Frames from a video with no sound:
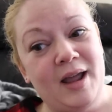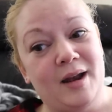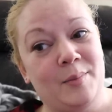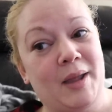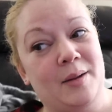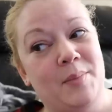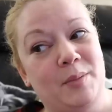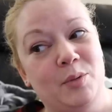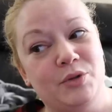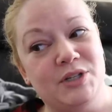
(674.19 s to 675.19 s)
and I'm like
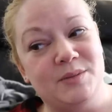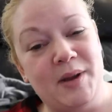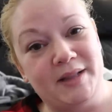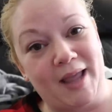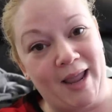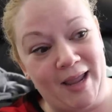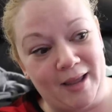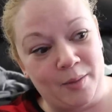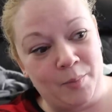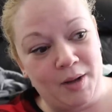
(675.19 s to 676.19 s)
maybe we'll just make the
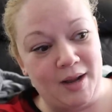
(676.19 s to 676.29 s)
ham